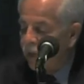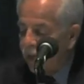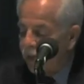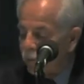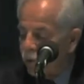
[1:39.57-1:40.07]

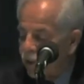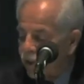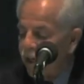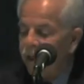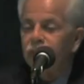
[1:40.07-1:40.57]
and
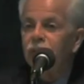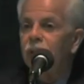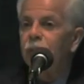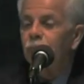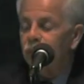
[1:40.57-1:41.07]
appreciates
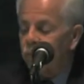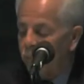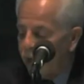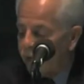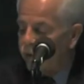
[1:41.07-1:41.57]
and
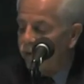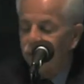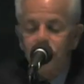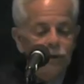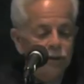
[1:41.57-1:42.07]
respects
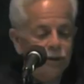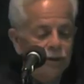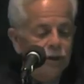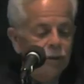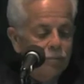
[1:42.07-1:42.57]

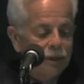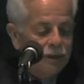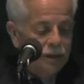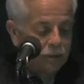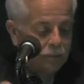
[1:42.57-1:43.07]
divergent
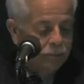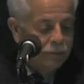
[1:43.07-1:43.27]
opinion.